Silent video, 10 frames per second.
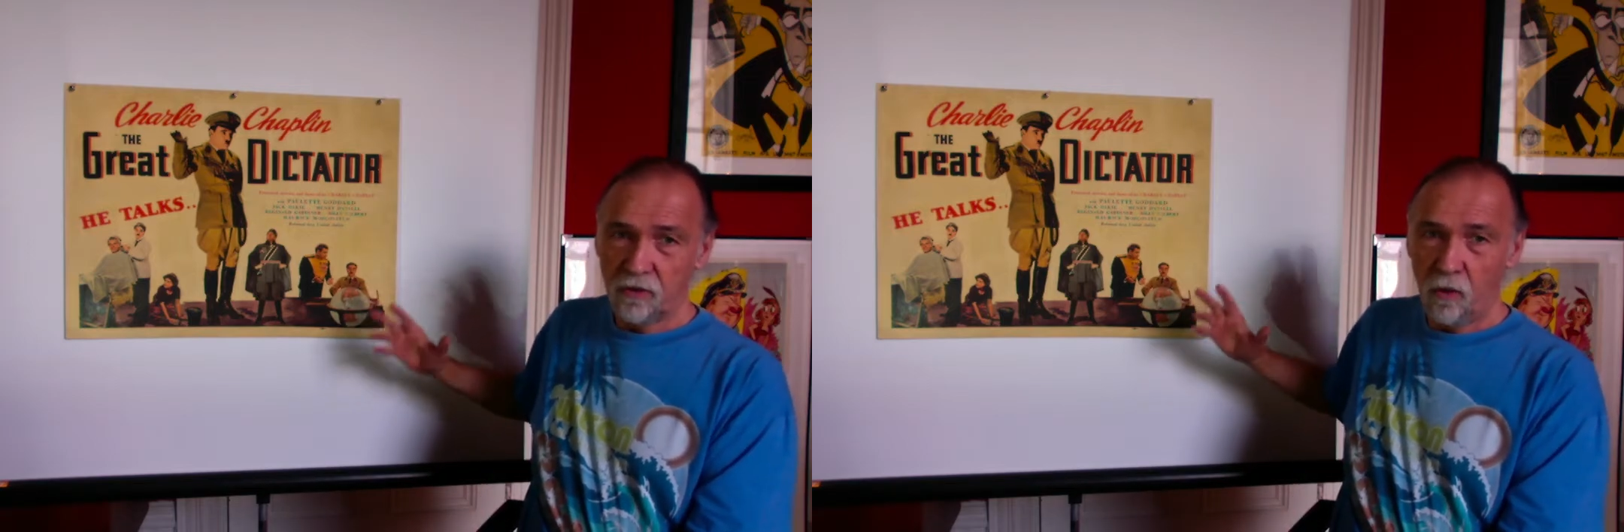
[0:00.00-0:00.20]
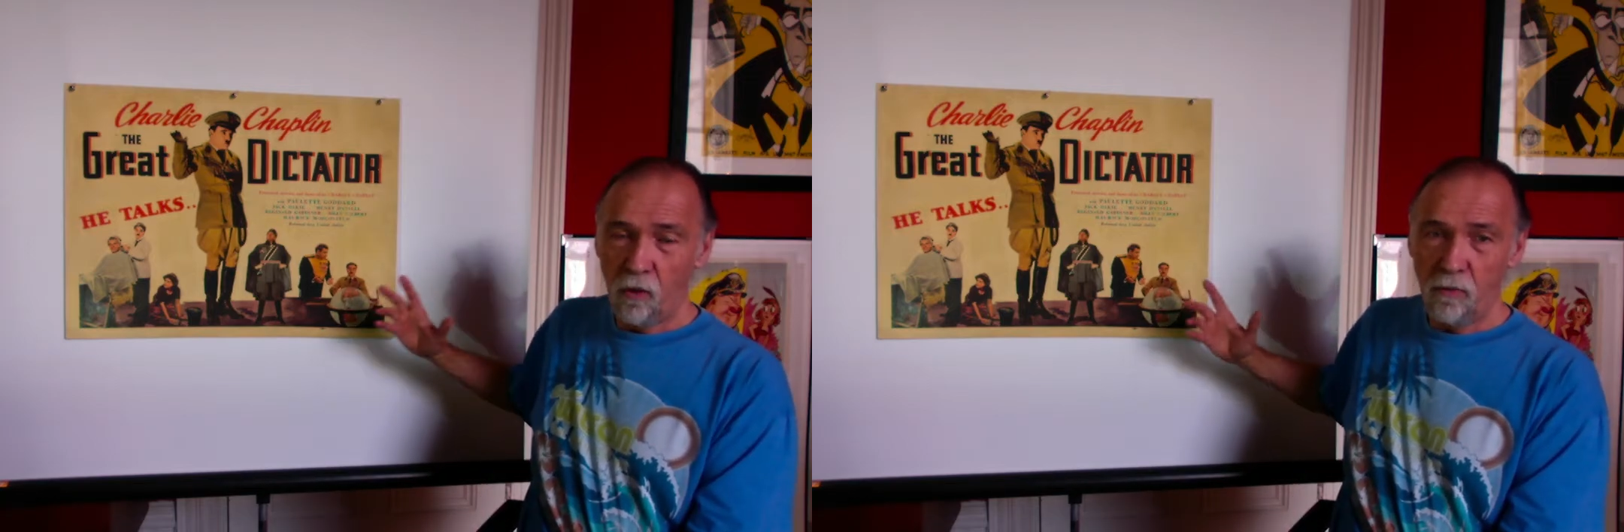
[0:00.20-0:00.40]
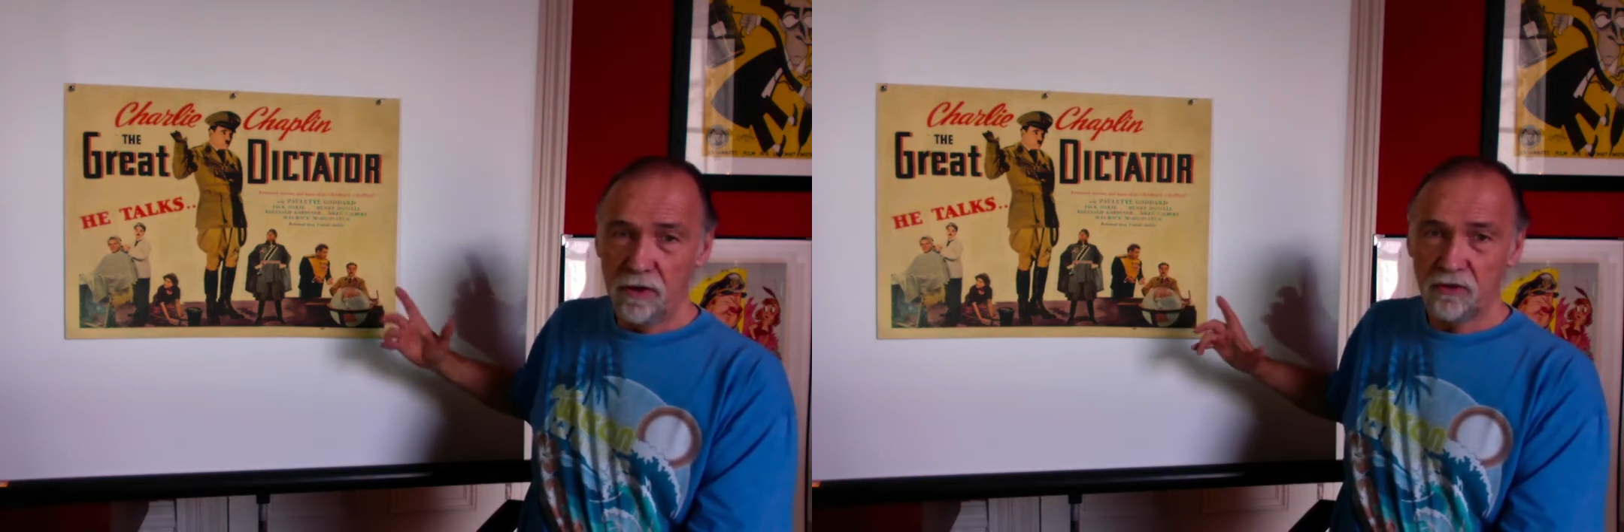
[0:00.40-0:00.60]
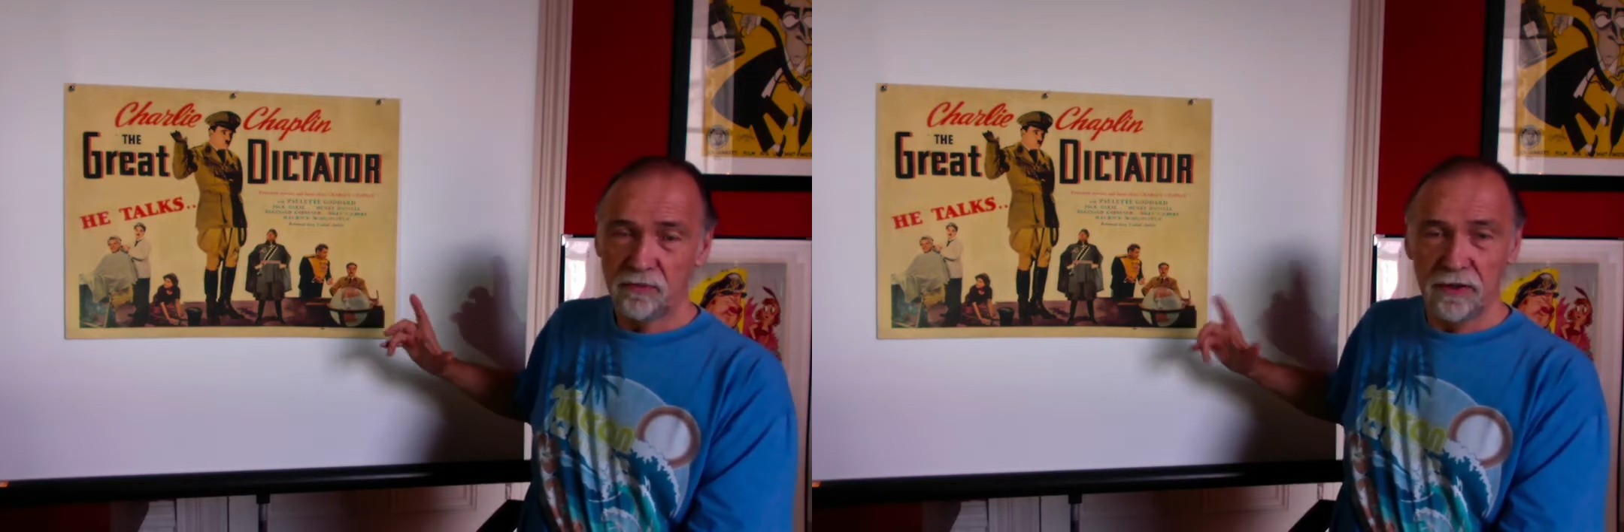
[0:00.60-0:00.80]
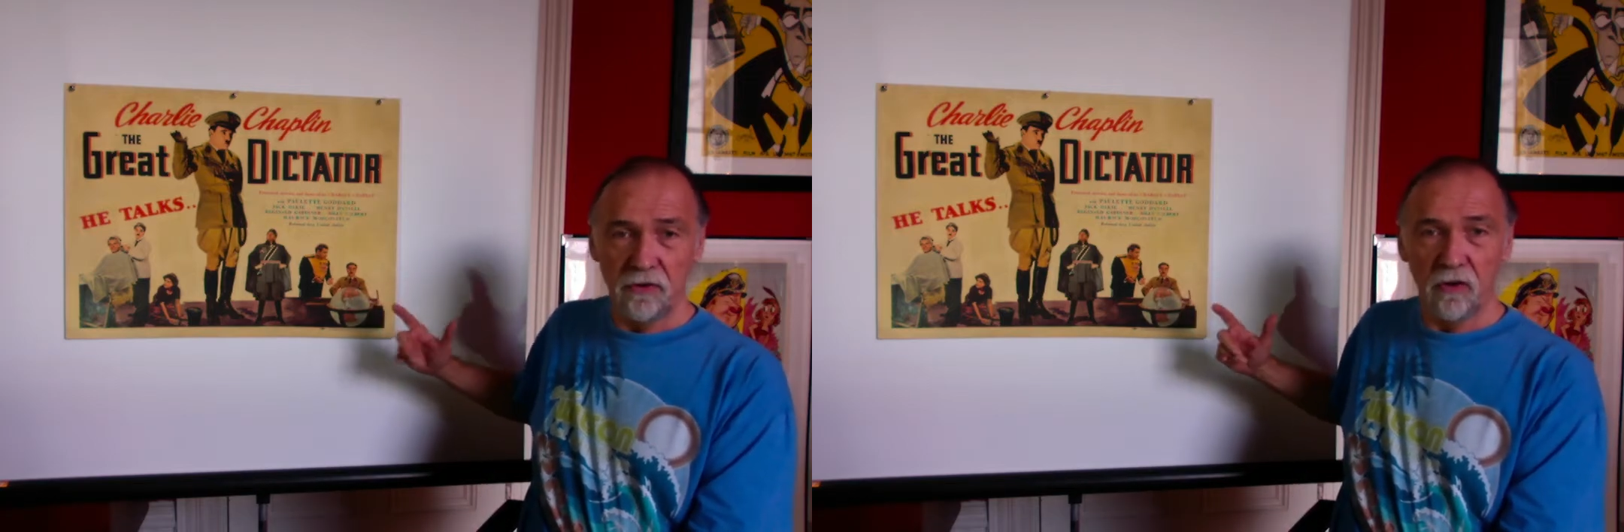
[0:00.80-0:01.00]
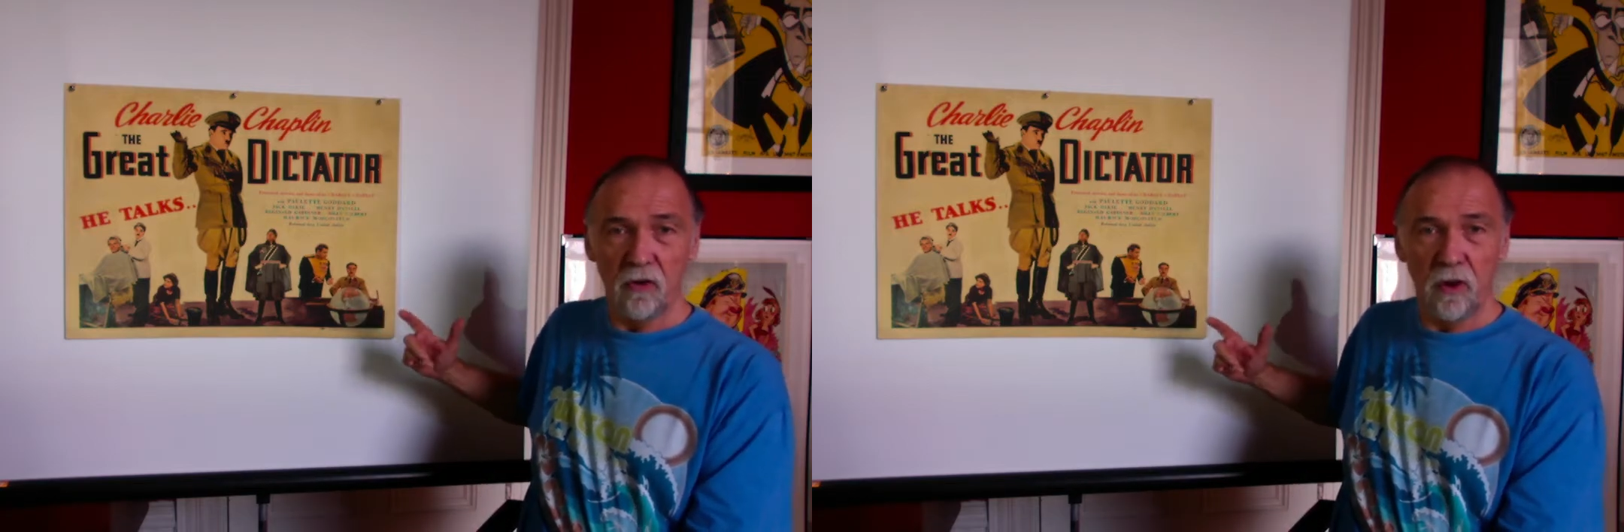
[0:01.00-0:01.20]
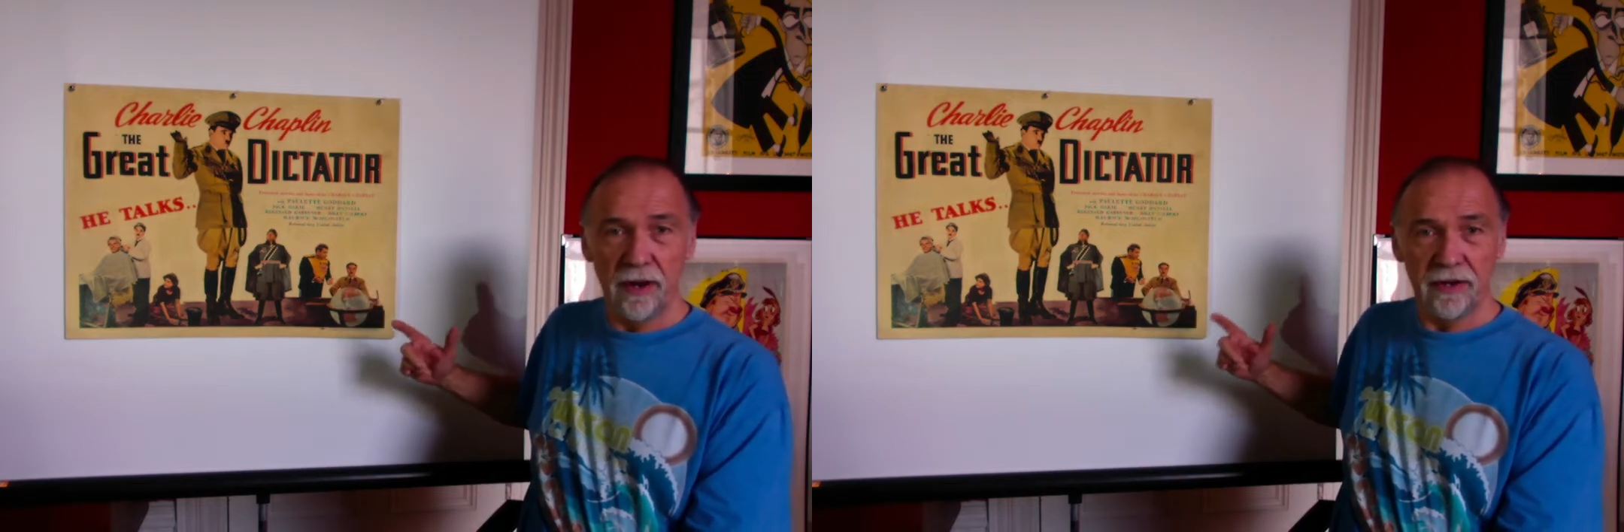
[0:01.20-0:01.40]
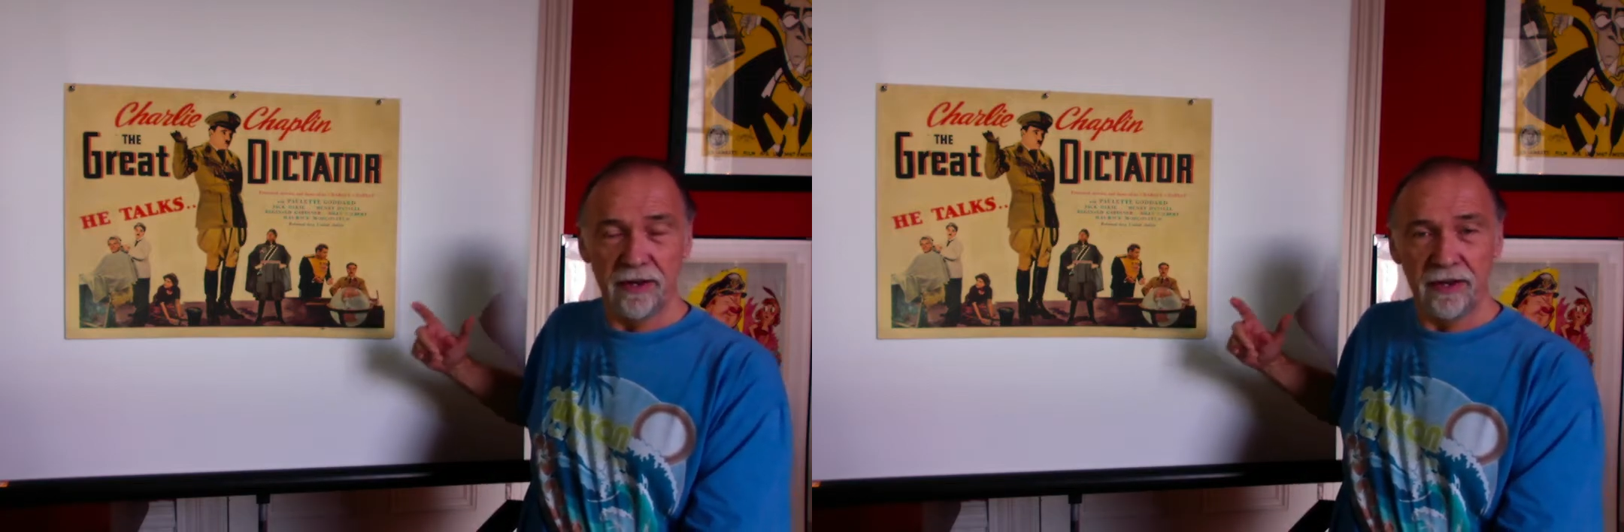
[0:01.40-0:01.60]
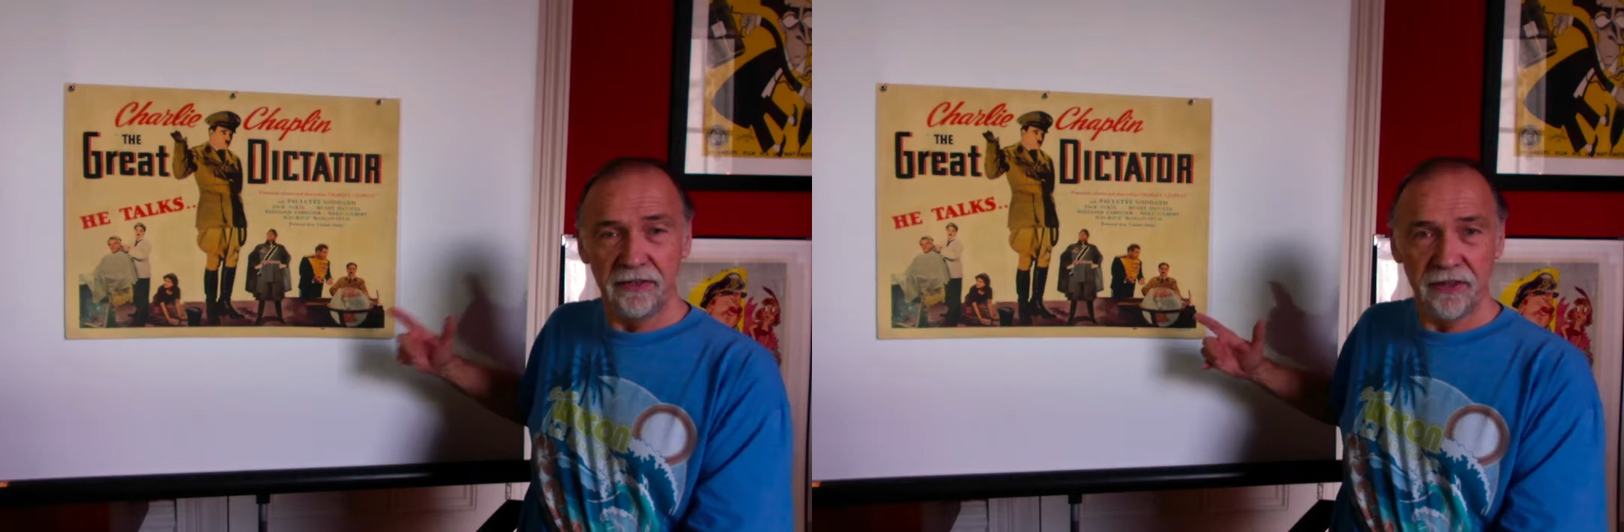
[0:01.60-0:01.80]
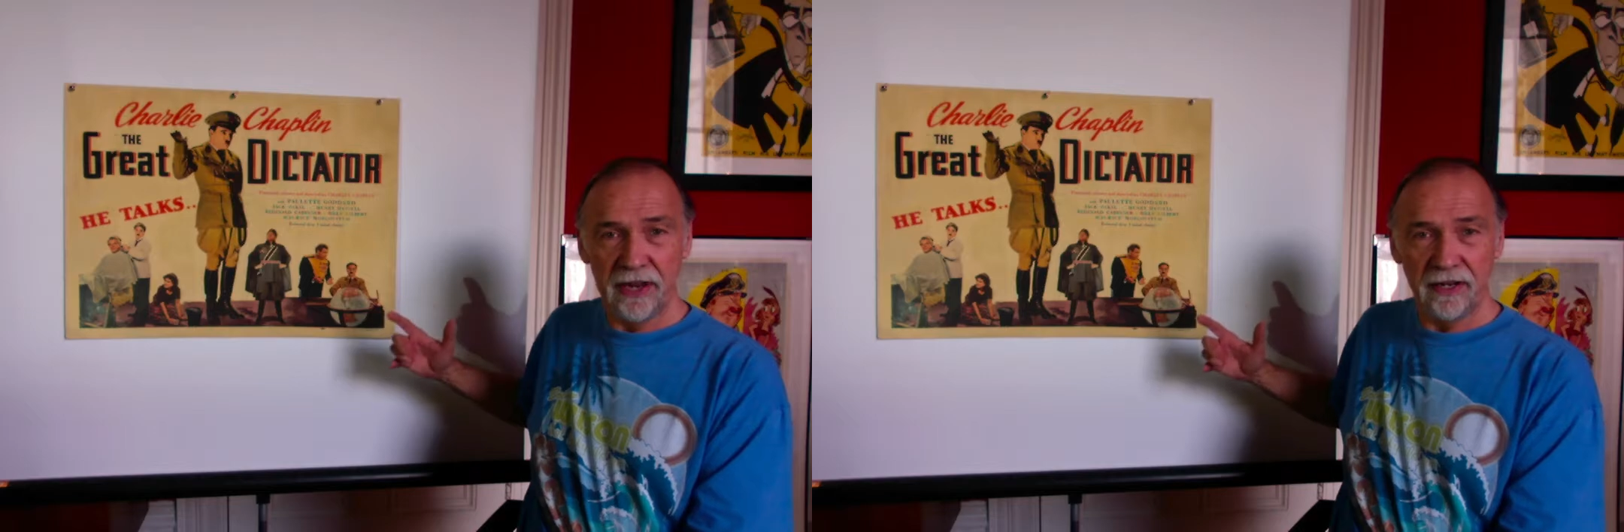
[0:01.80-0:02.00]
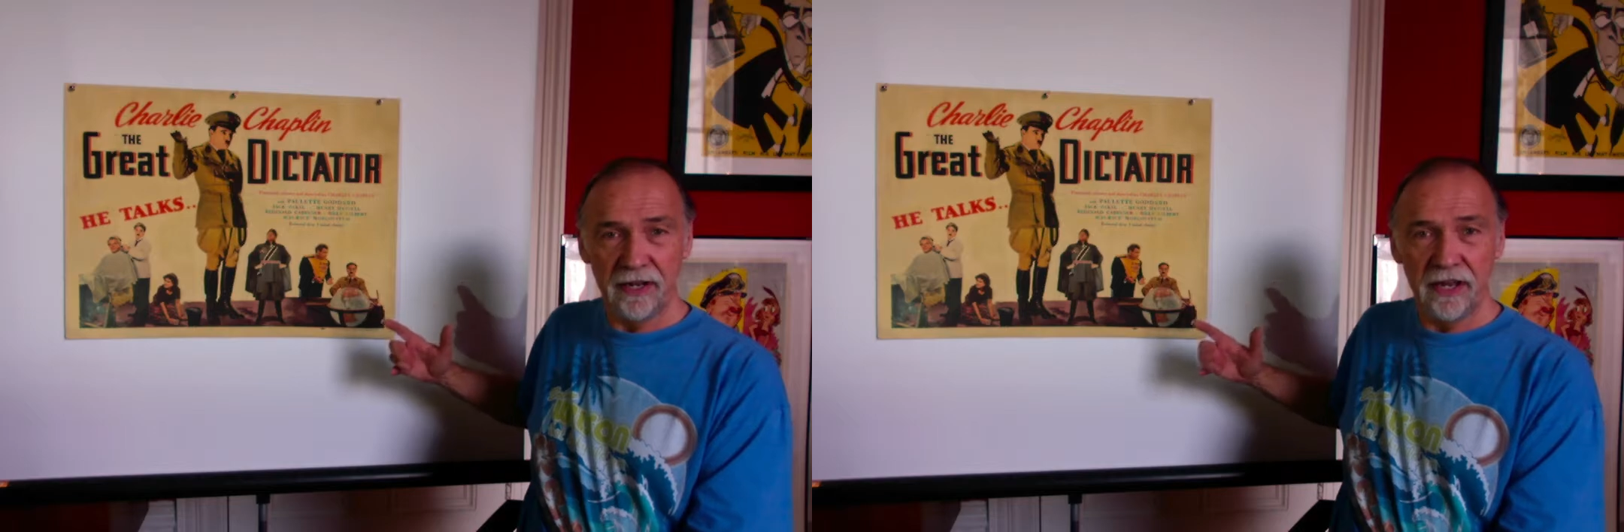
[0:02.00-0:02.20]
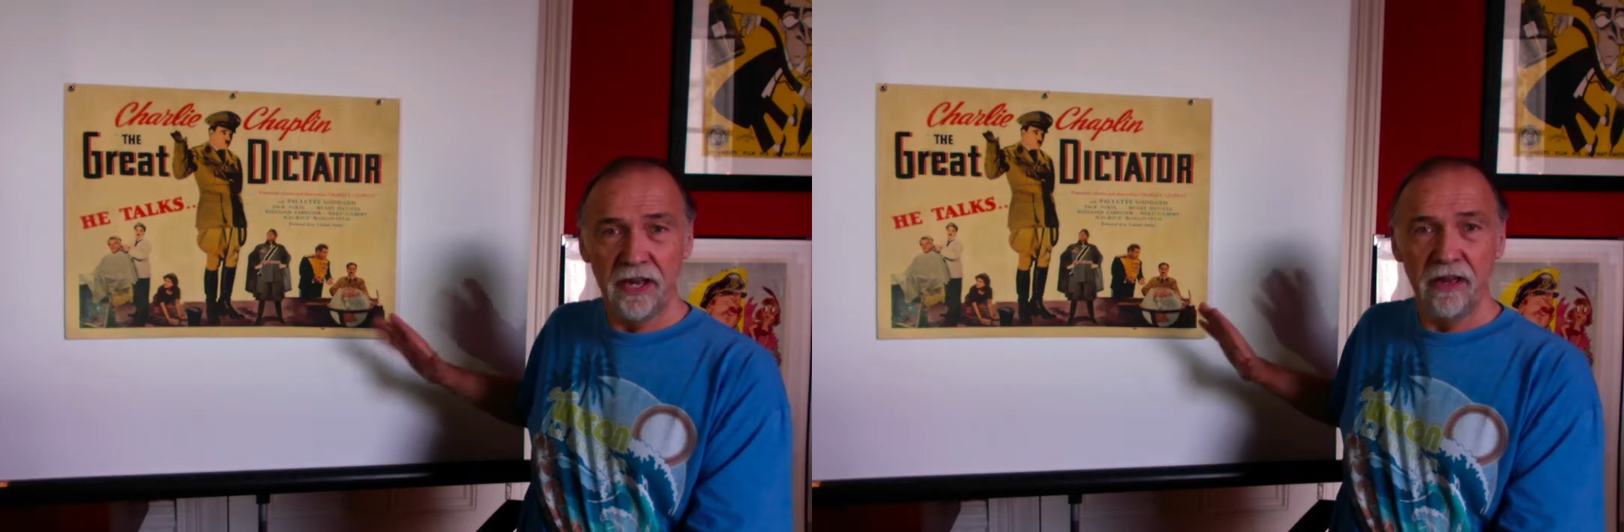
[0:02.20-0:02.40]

almost but not quite exactly